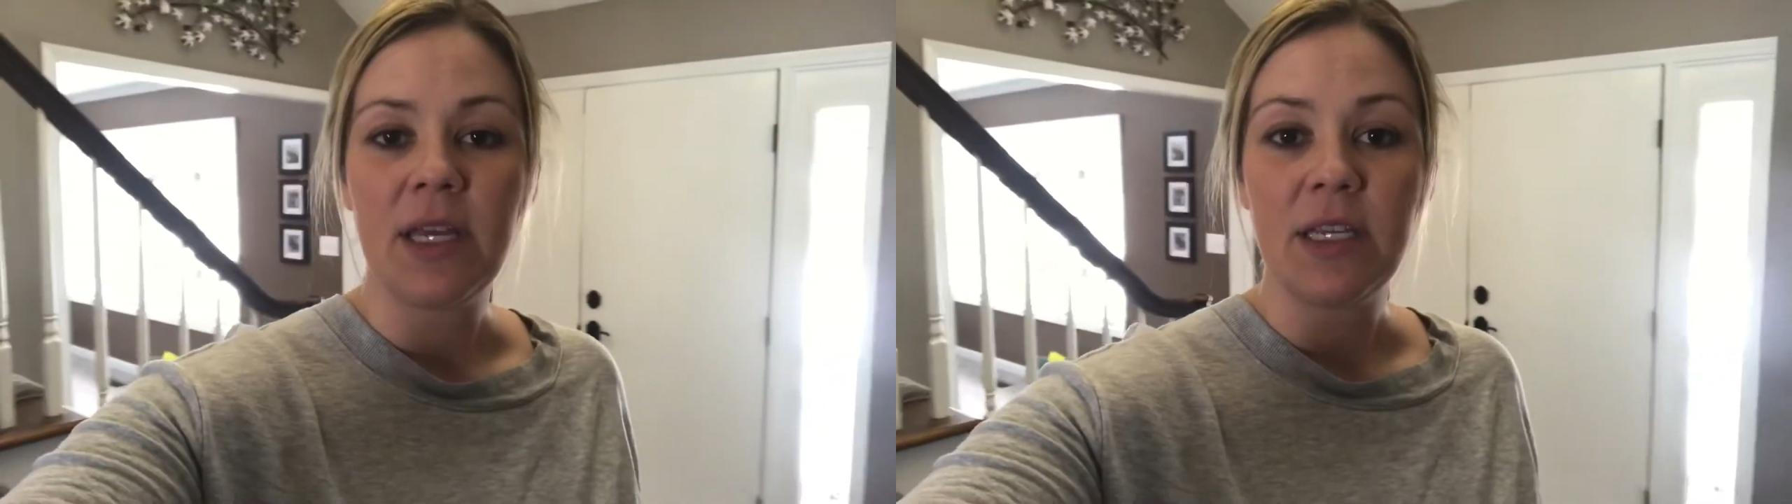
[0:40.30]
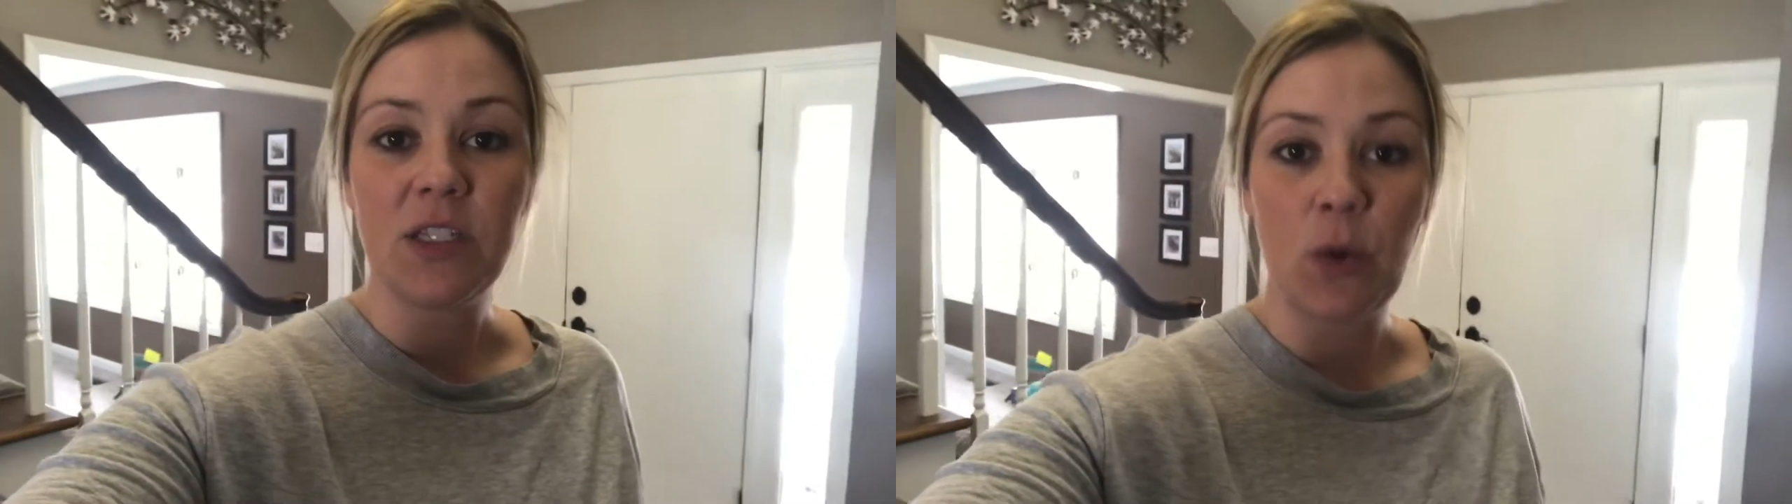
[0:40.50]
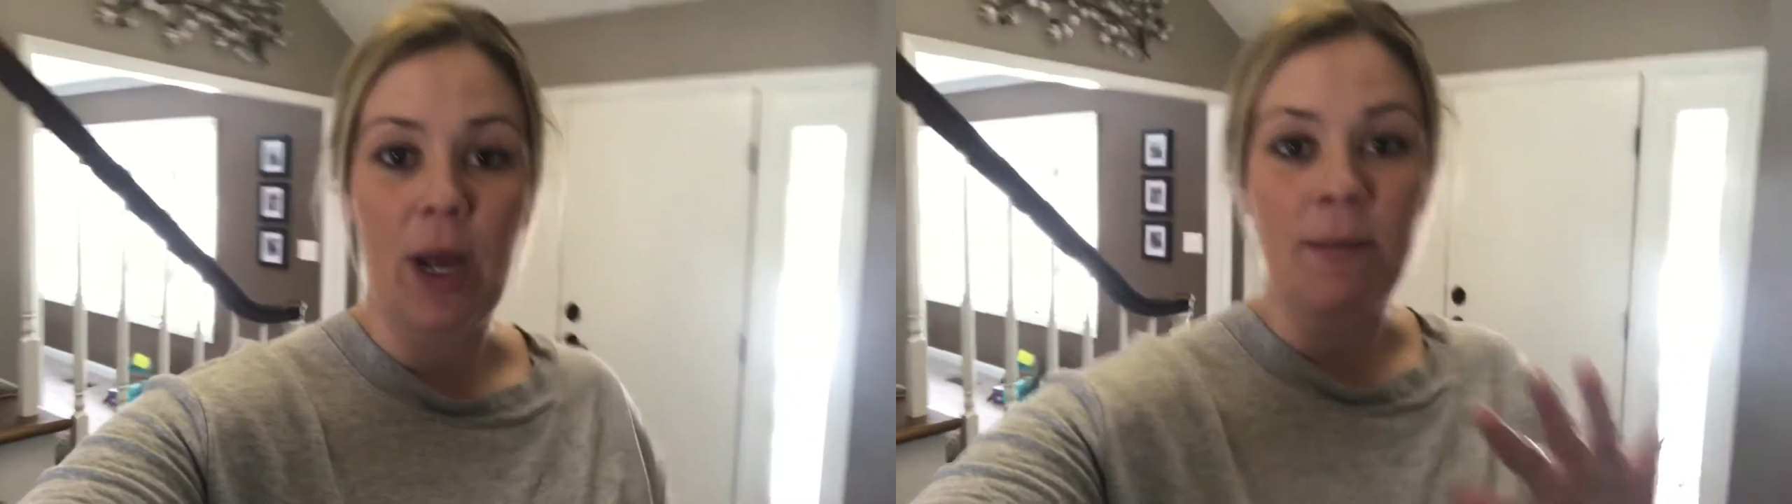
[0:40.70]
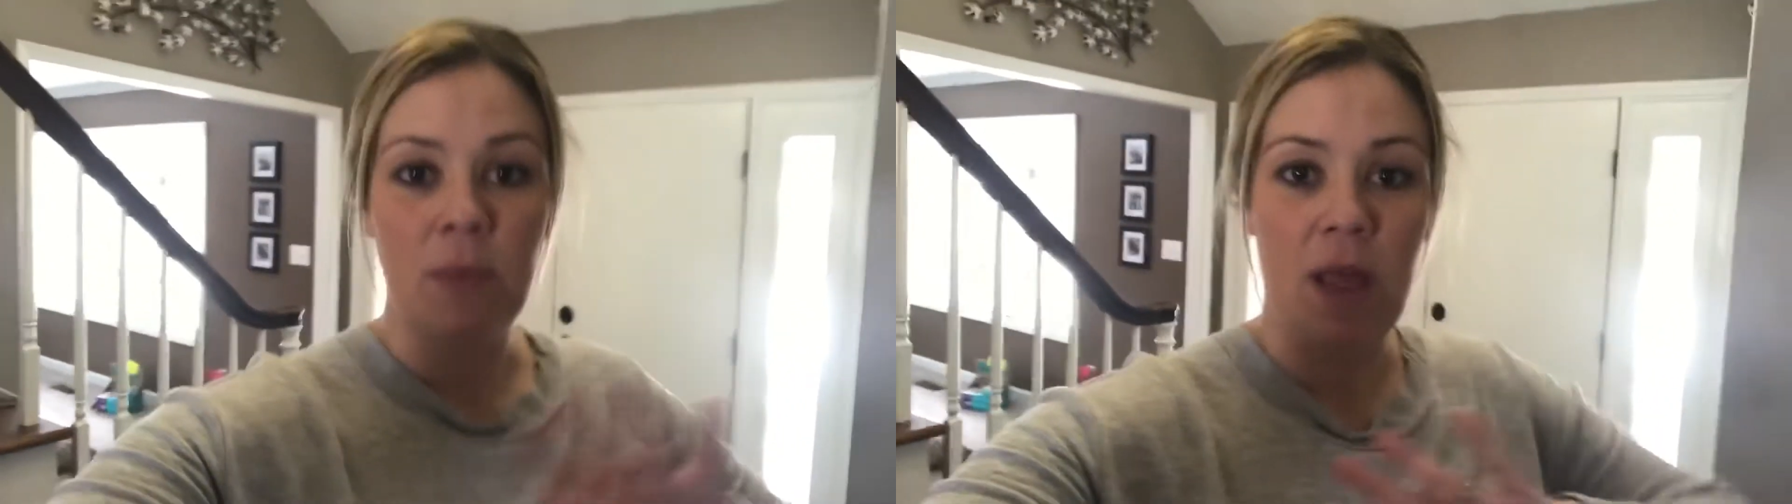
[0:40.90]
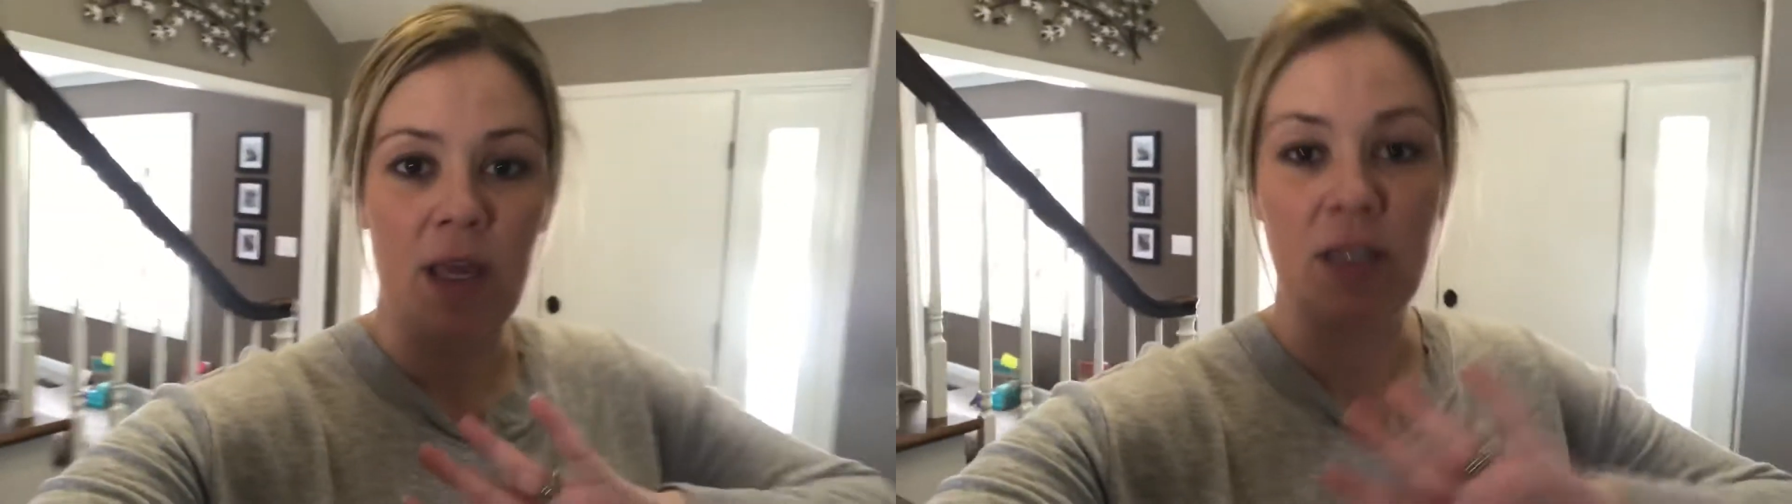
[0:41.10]
so
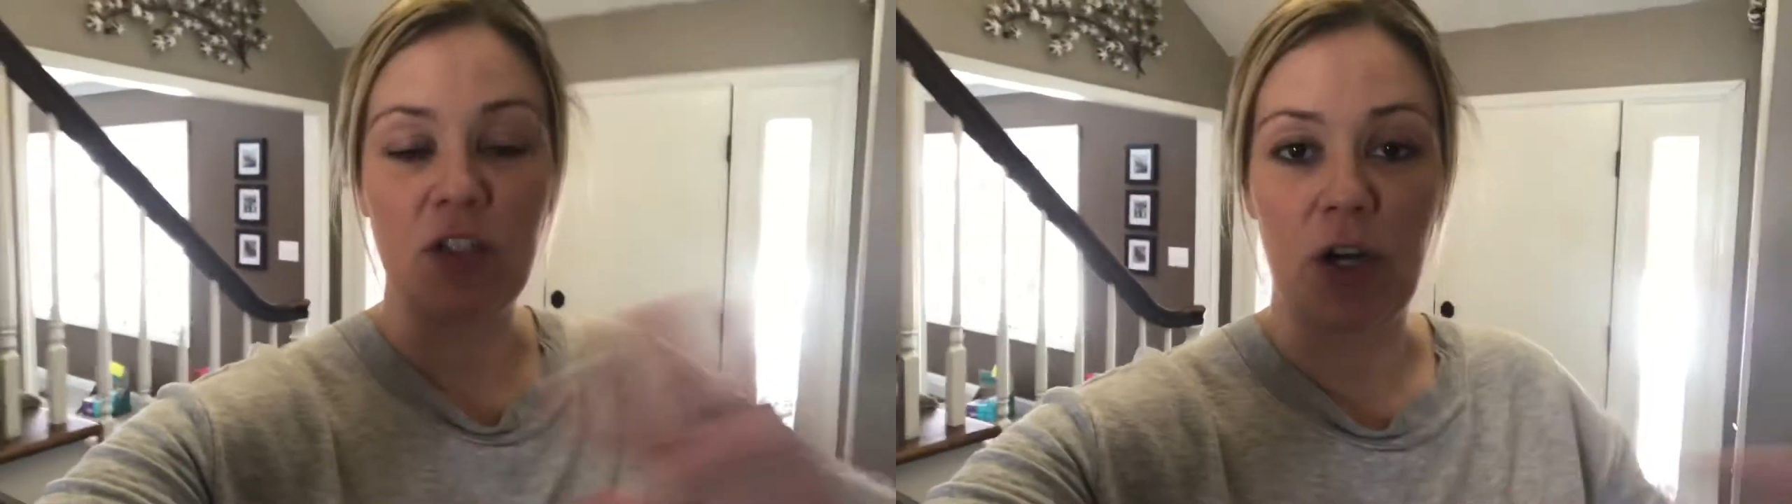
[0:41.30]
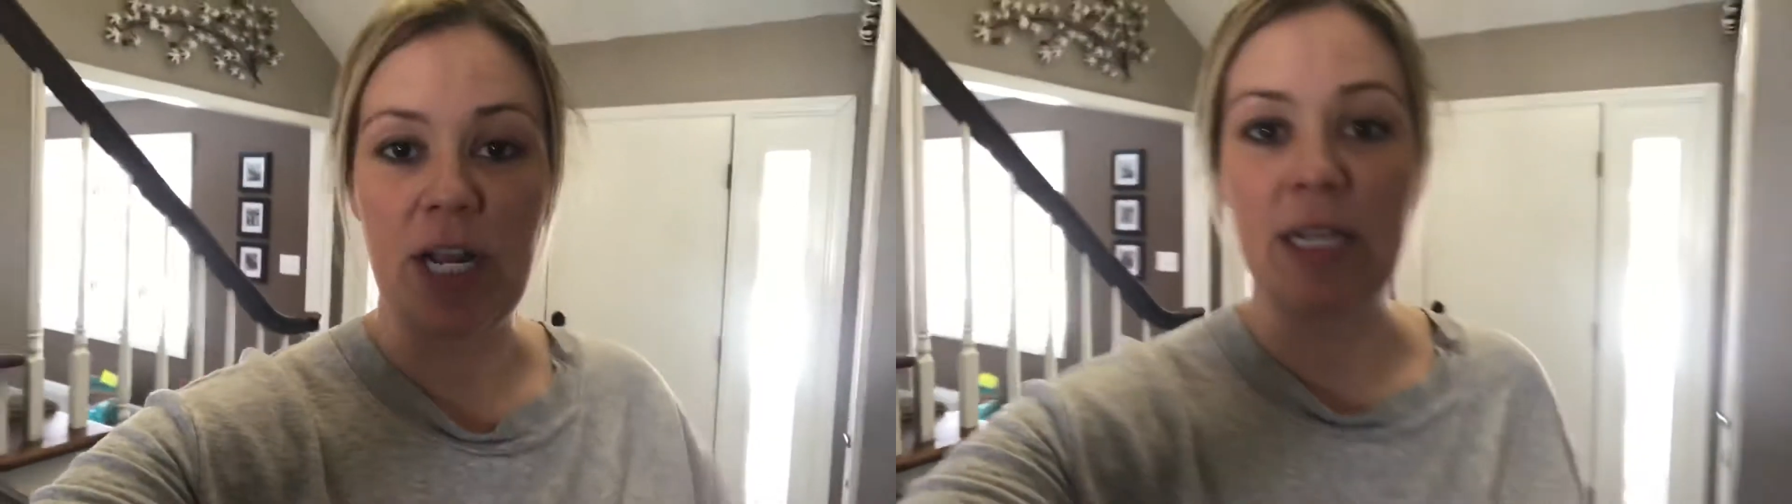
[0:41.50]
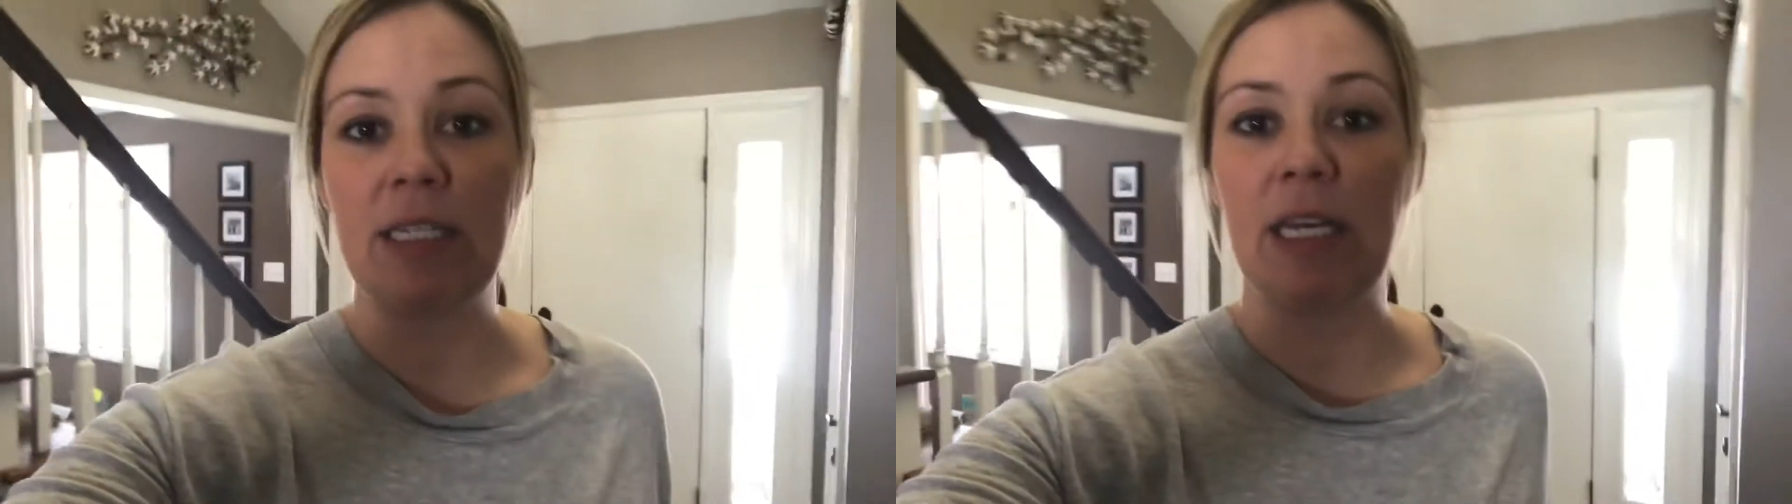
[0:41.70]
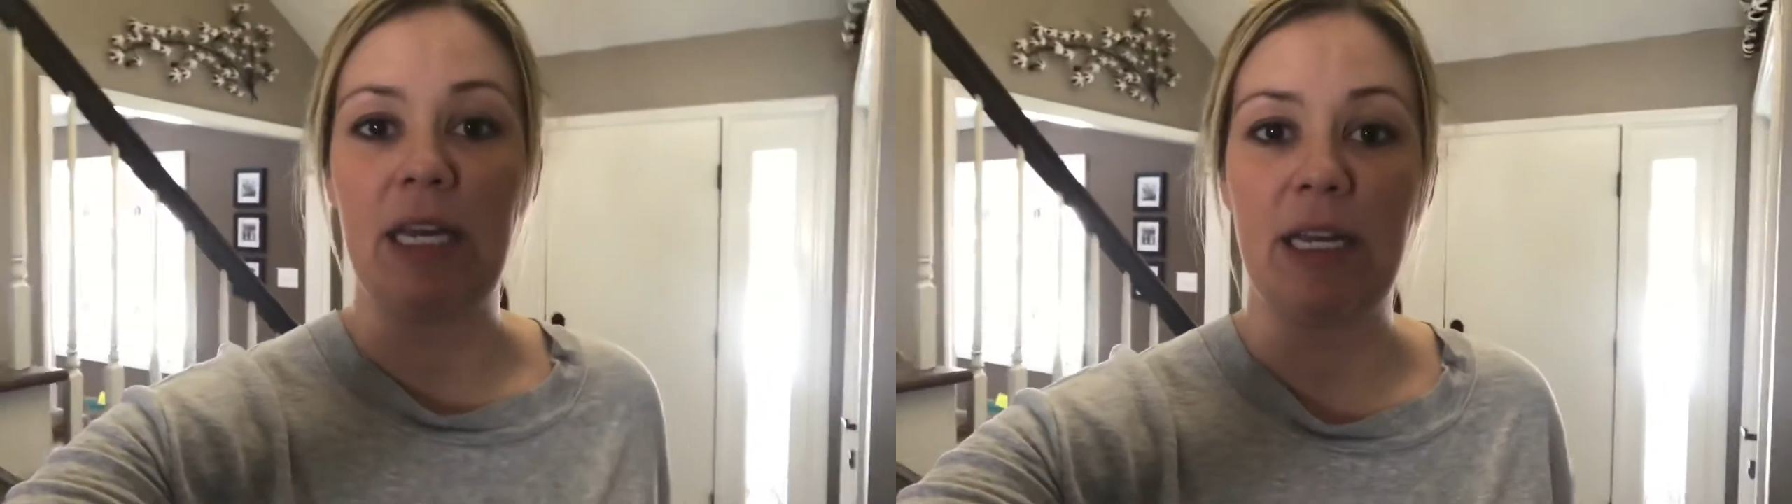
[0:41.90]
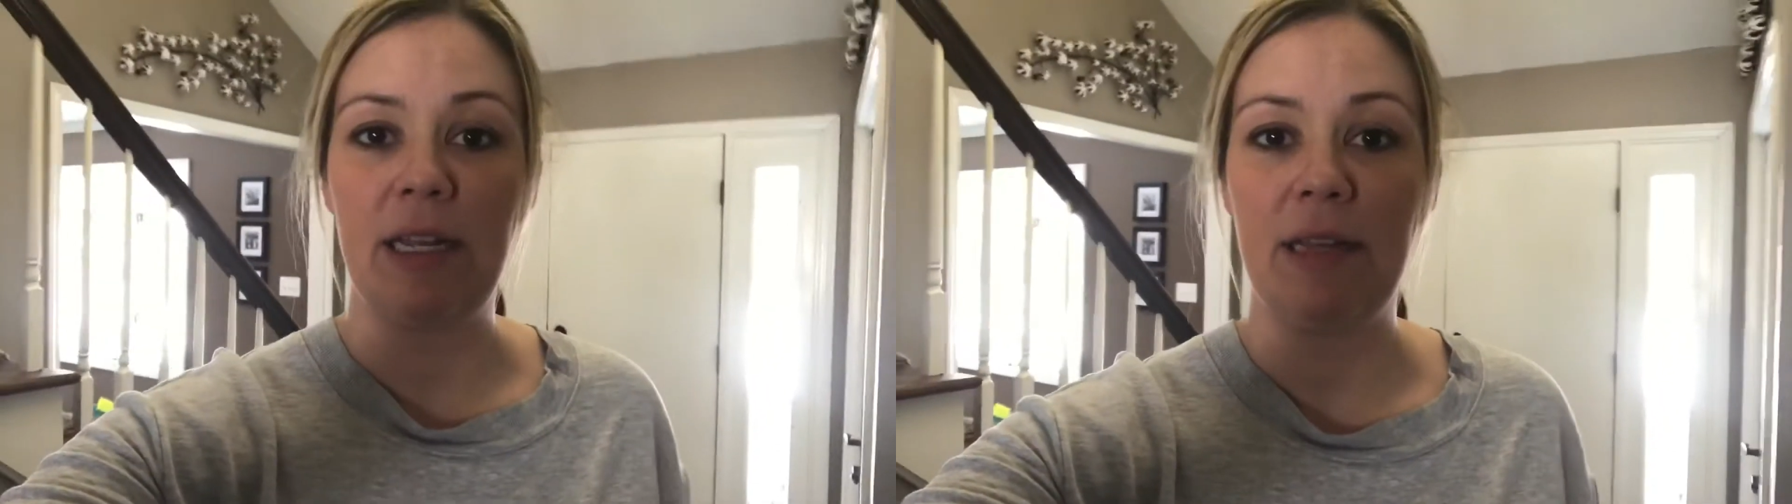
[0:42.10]
I'm starting
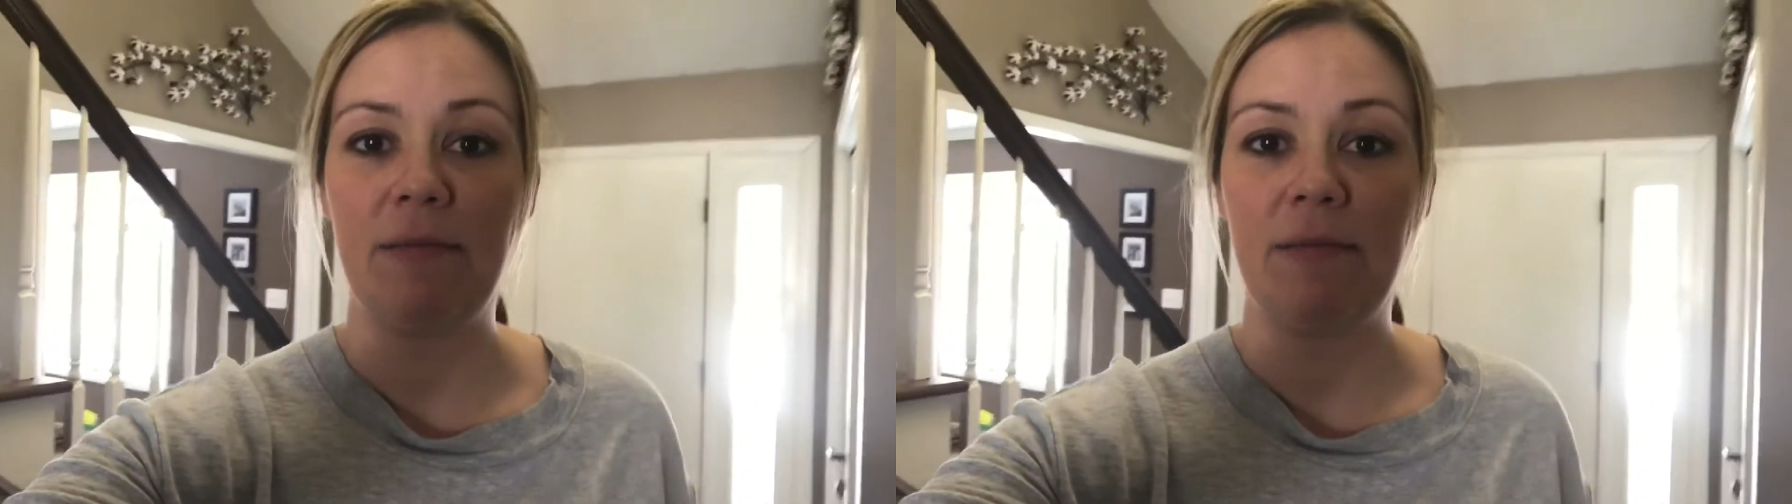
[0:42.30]
to,